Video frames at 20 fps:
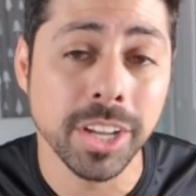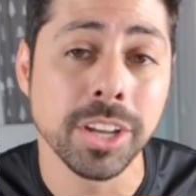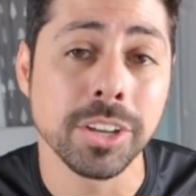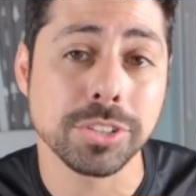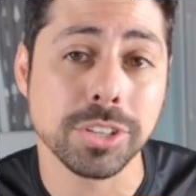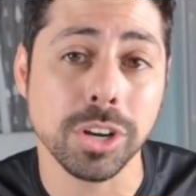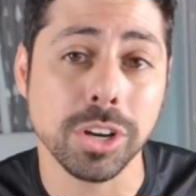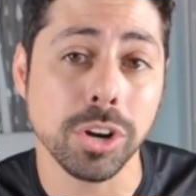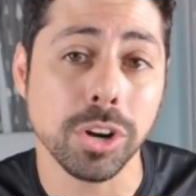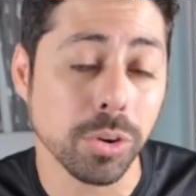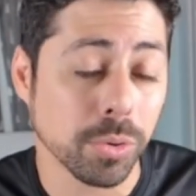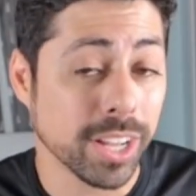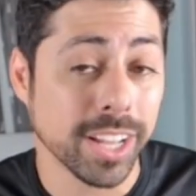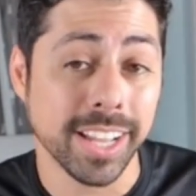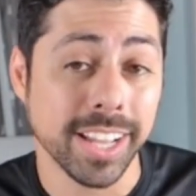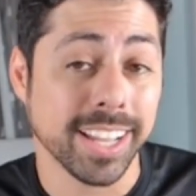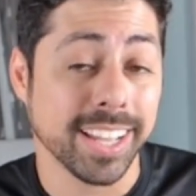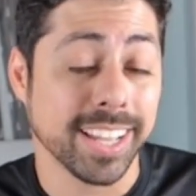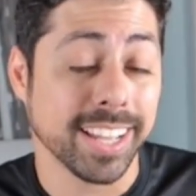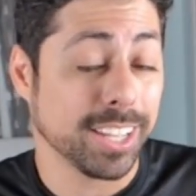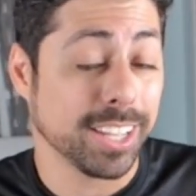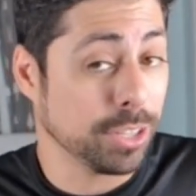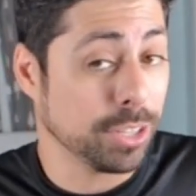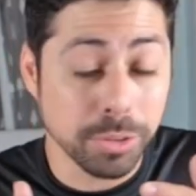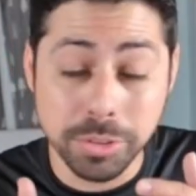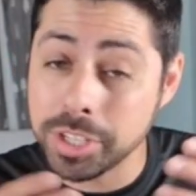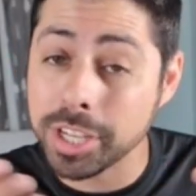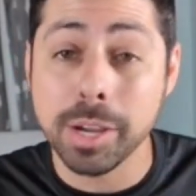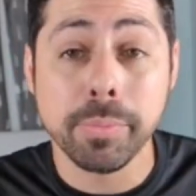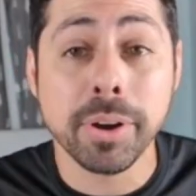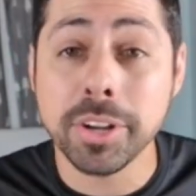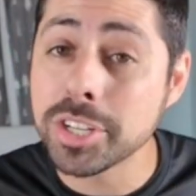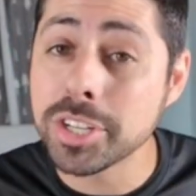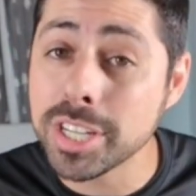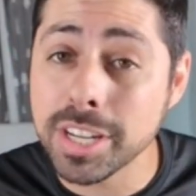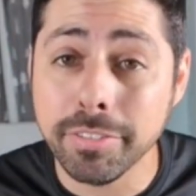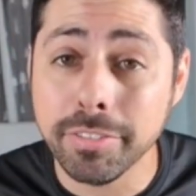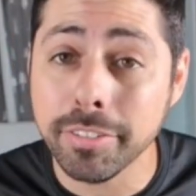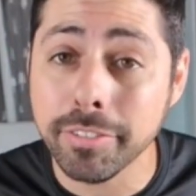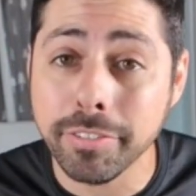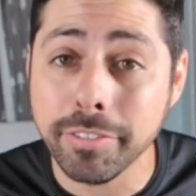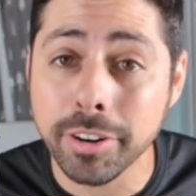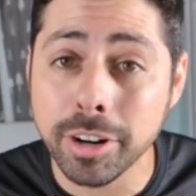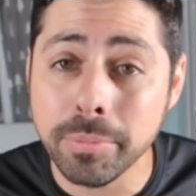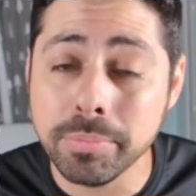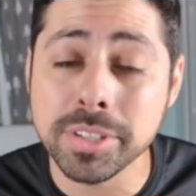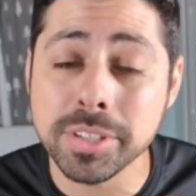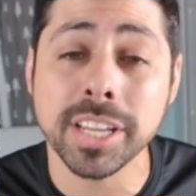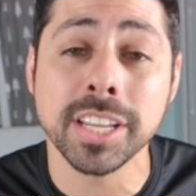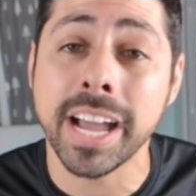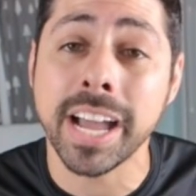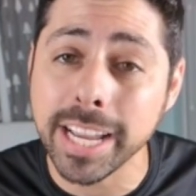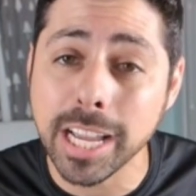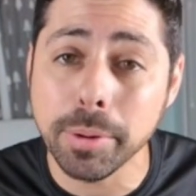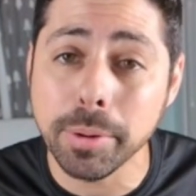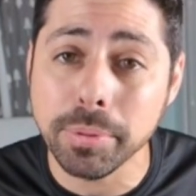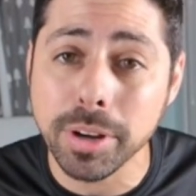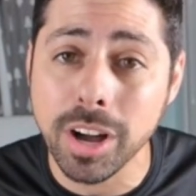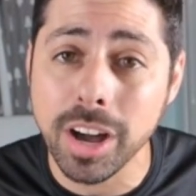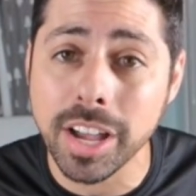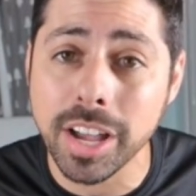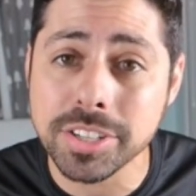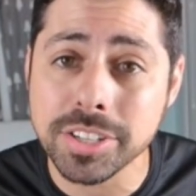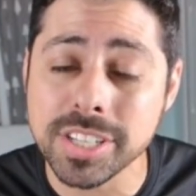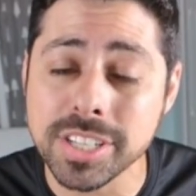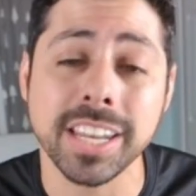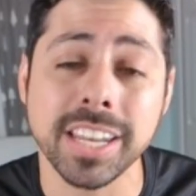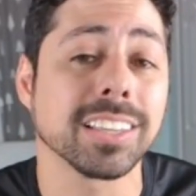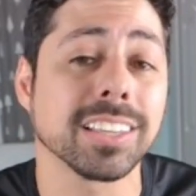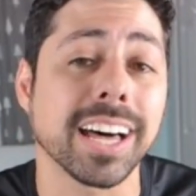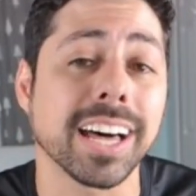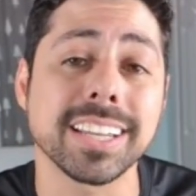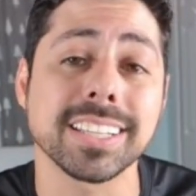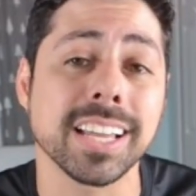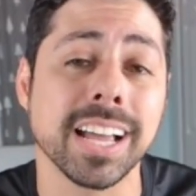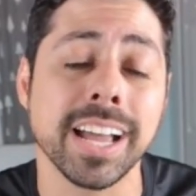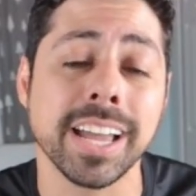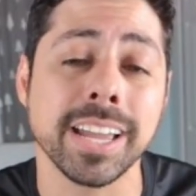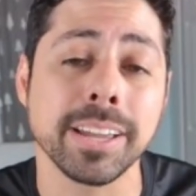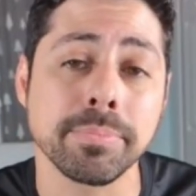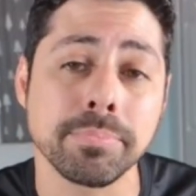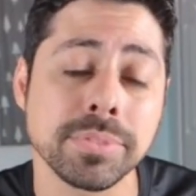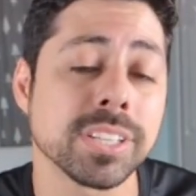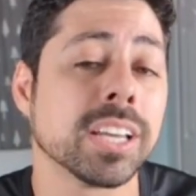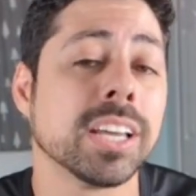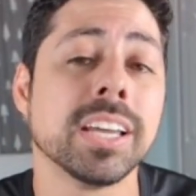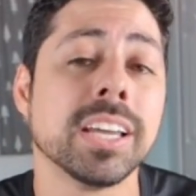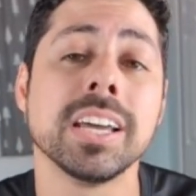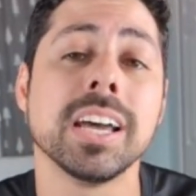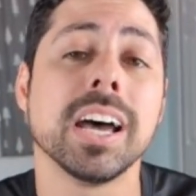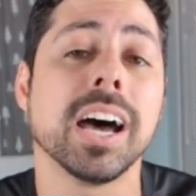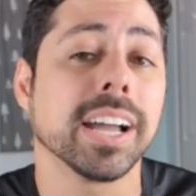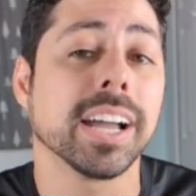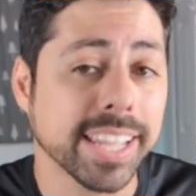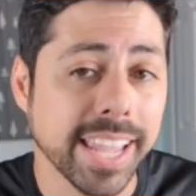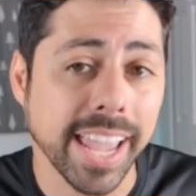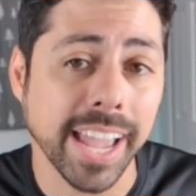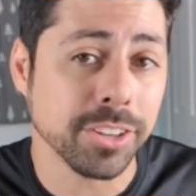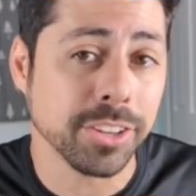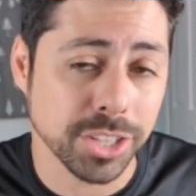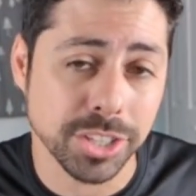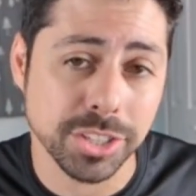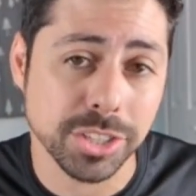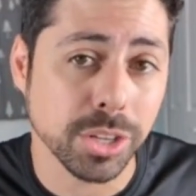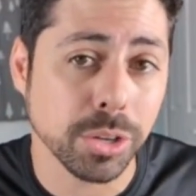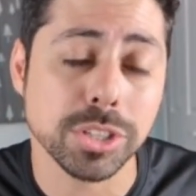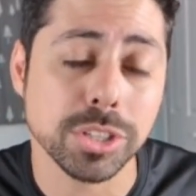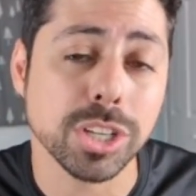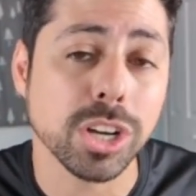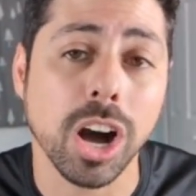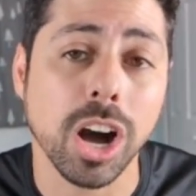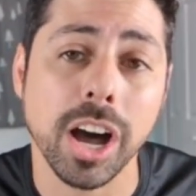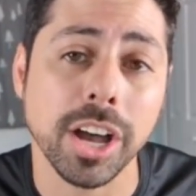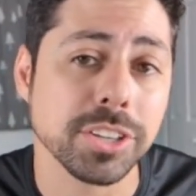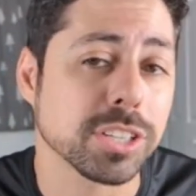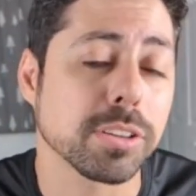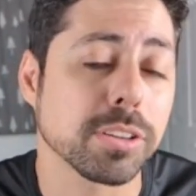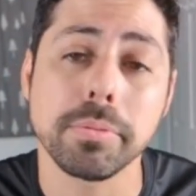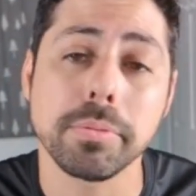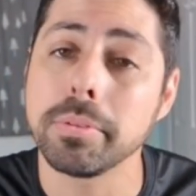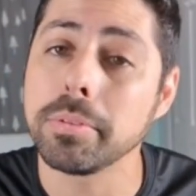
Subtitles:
So using a bunch of different firms can hike up costs, and a lot of times, again, just those costs,